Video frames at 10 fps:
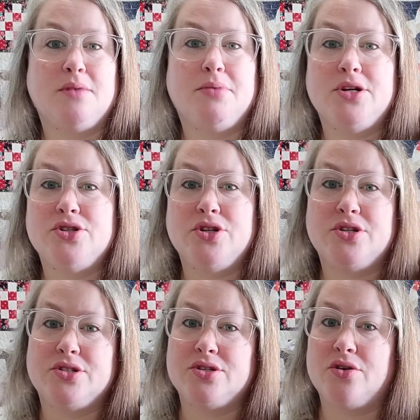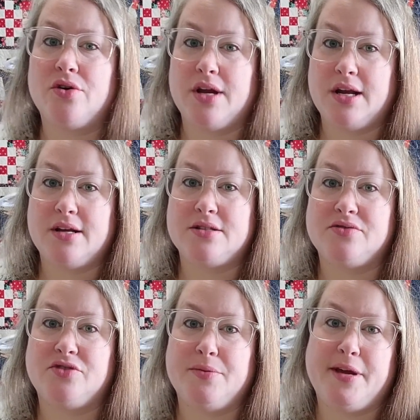I'm pretty sure you can still go get it. It's a
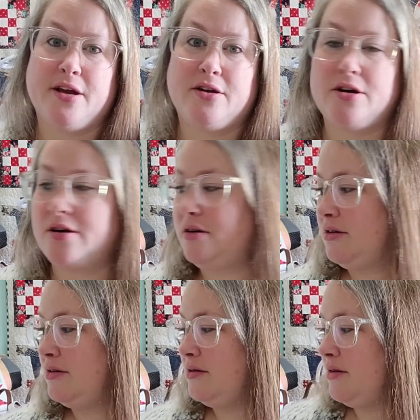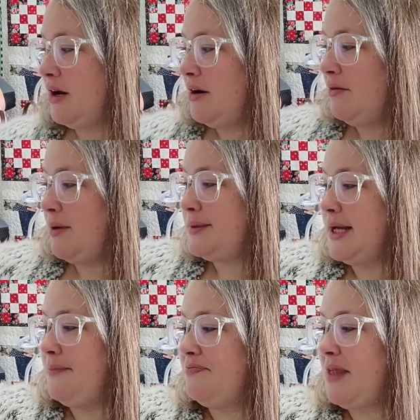freebie on her
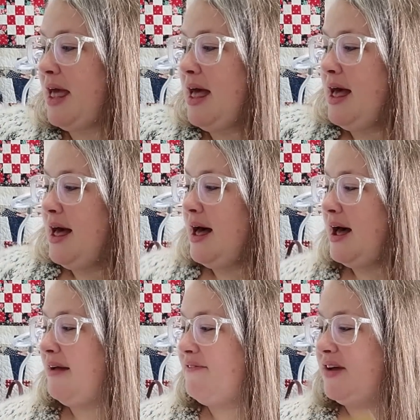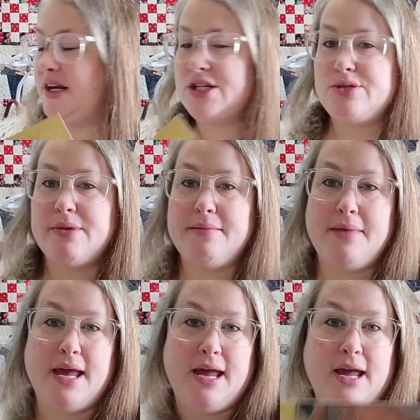website. I finished my
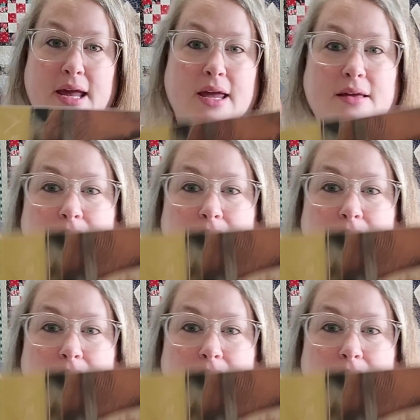May